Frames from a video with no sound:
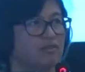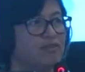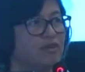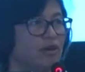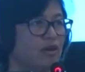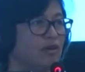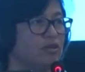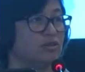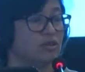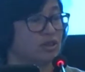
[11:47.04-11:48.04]
uh,
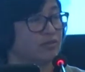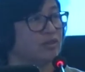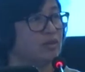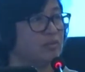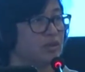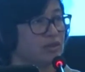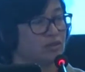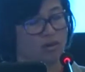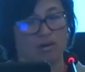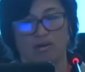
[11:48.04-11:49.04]
dosage form or,
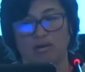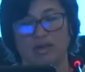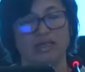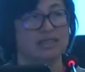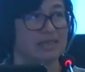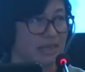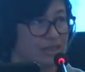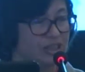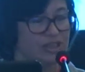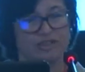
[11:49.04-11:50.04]
or,
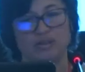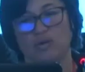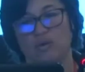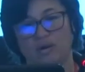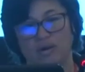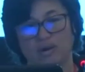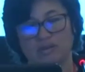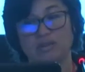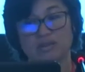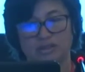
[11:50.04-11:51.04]
indication or
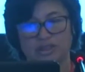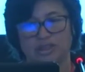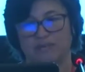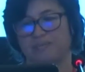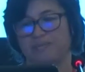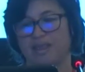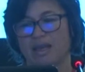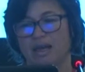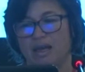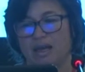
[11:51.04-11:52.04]
dosage.
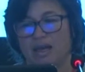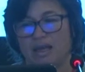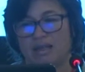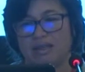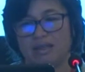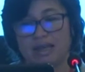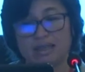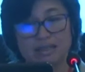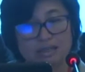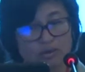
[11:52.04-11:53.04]

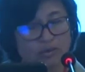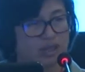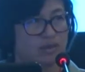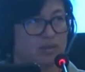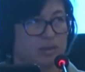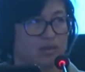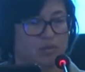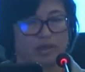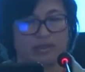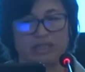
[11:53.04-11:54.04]
The, those hospital
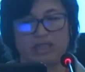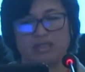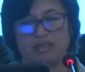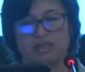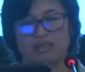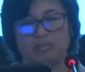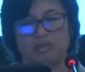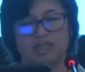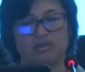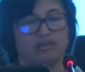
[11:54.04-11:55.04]
preparations are
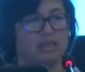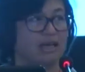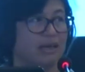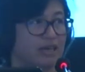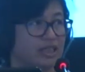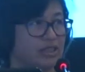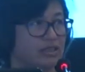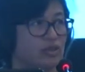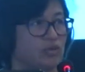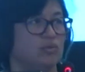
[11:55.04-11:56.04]
subject to
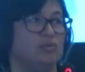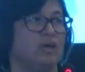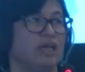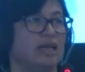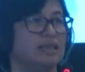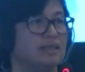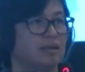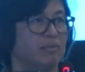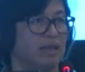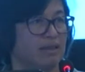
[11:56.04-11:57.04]
declaration to
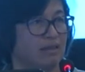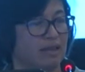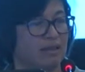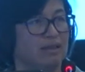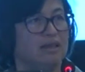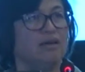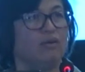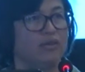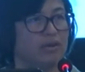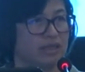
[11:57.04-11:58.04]
ANSM, and then the
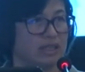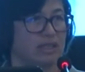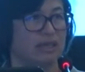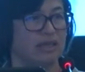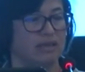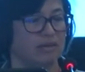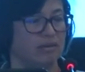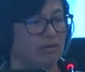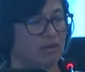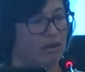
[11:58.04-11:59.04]
authority can
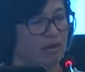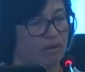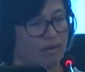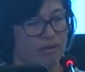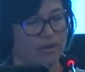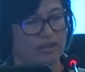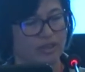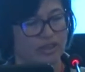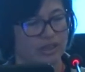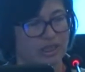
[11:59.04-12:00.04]
uh,
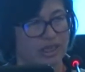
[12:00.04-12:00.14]
just check